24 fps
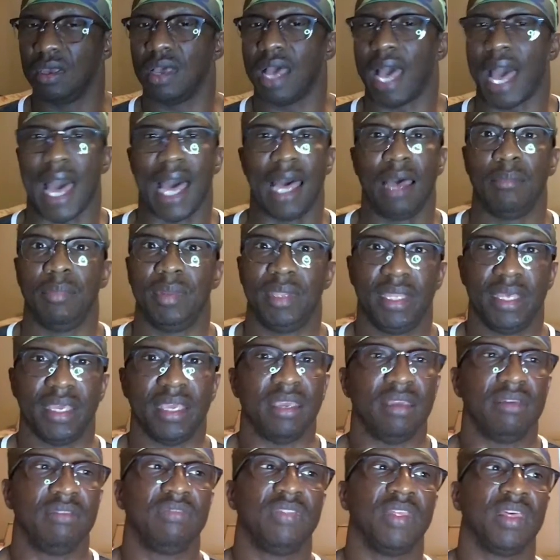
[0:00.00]
I
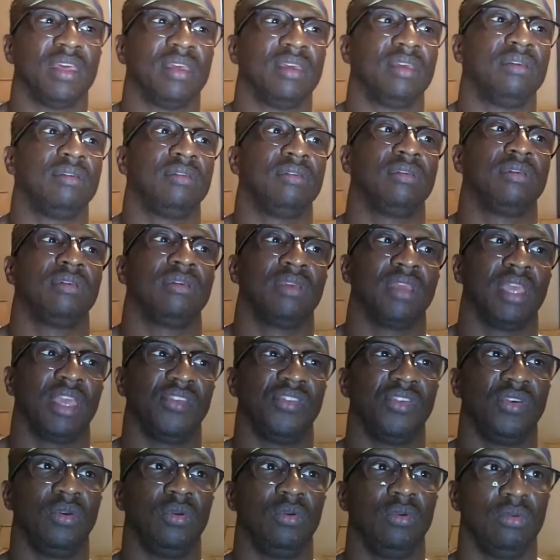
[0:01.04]
believe that if
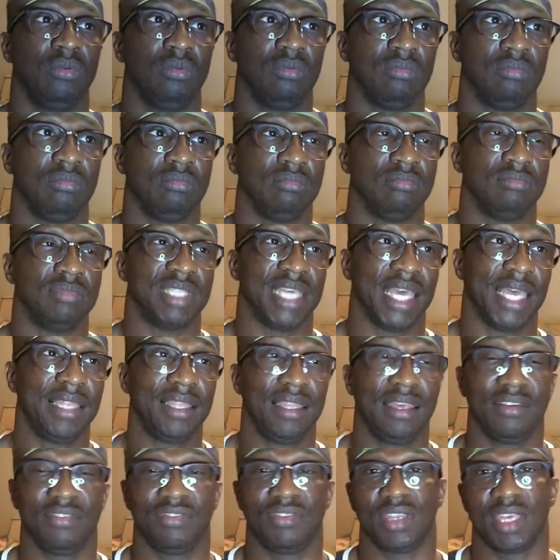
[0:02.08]
you
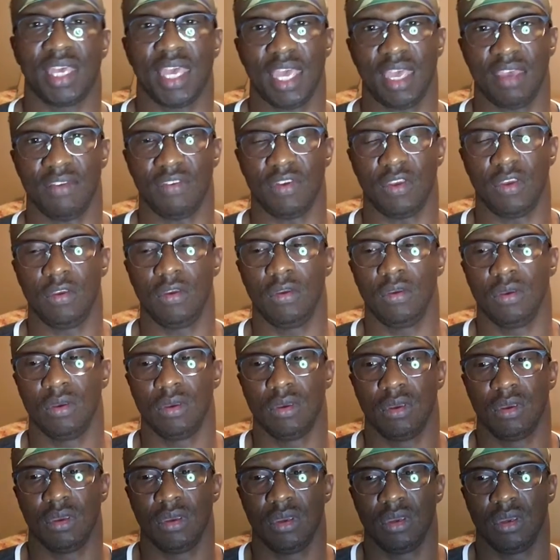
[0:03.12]
deadlift heavy
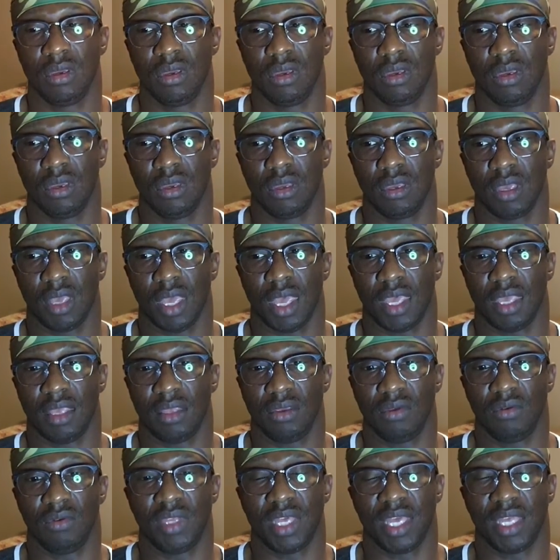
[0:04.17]
and
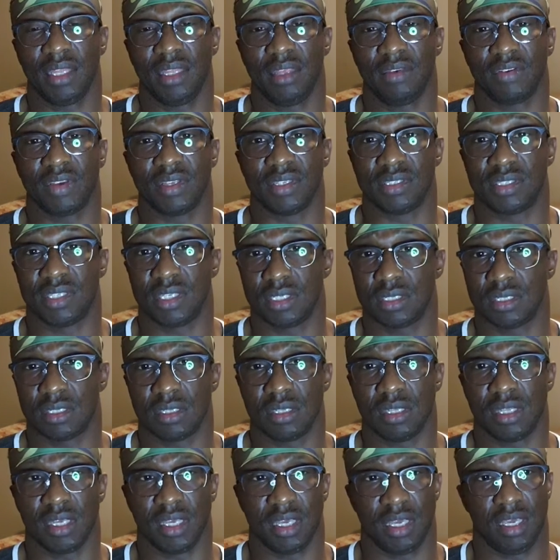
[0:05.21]
you deadlift
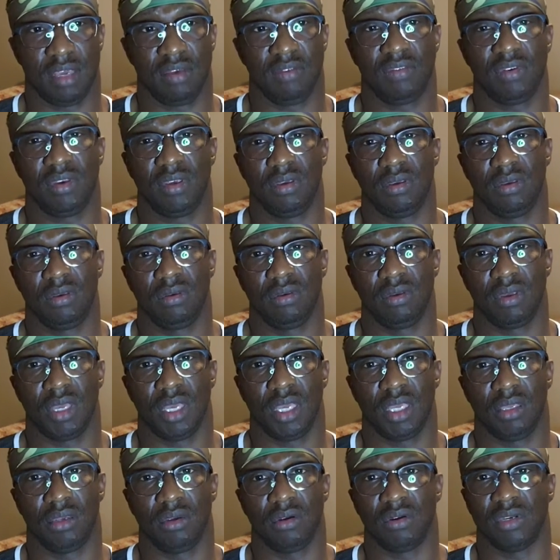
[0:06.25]
consistently heavy,
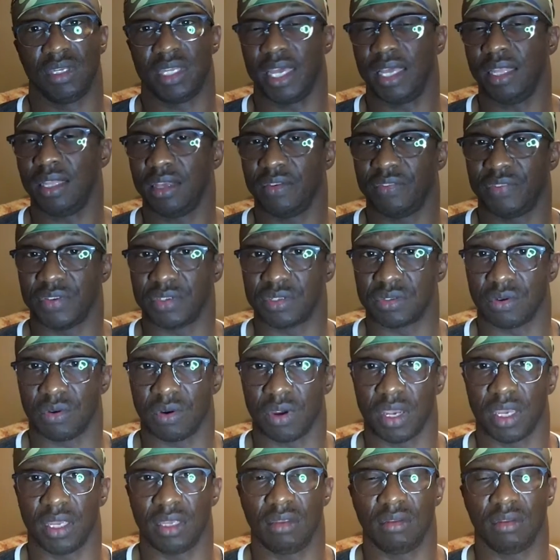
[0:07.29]
and your deadlift is
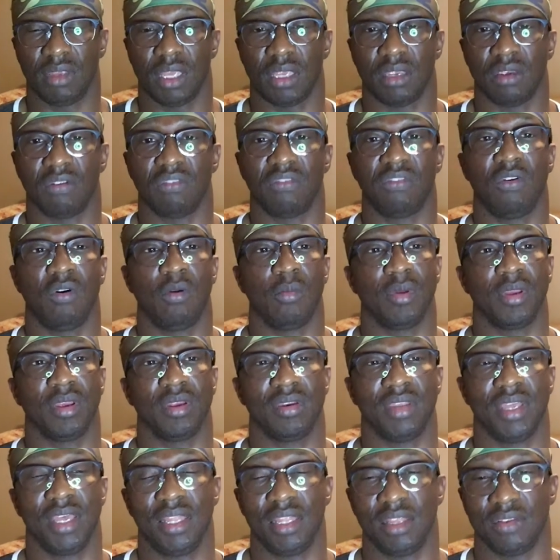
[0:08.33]
great and your form of your
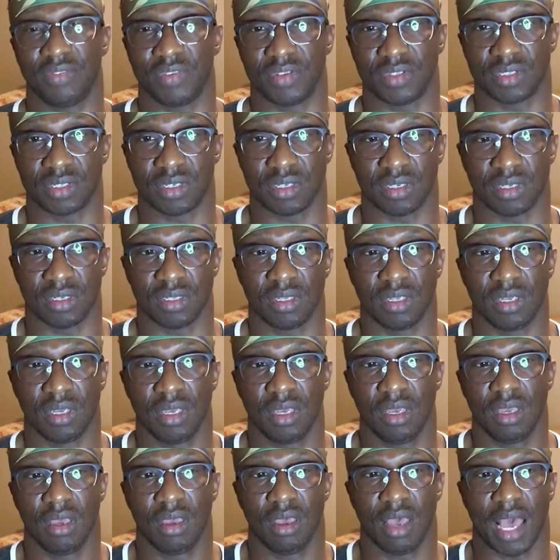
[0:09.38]
deadlift is good,
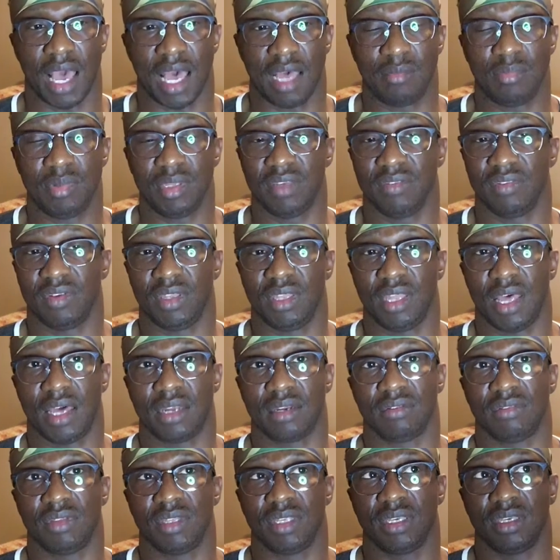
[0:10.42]
I believe a lot
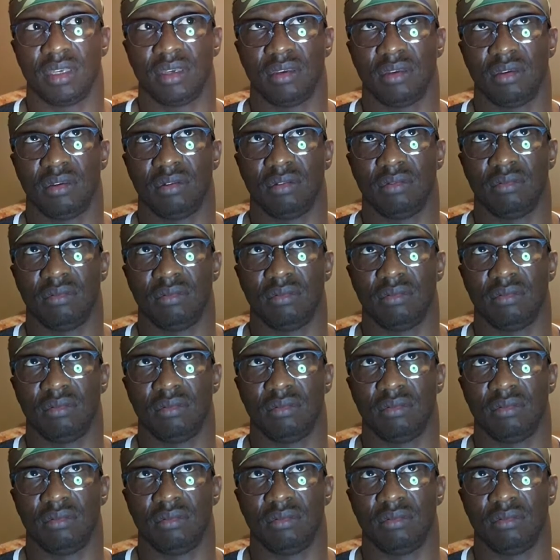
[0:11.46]
of the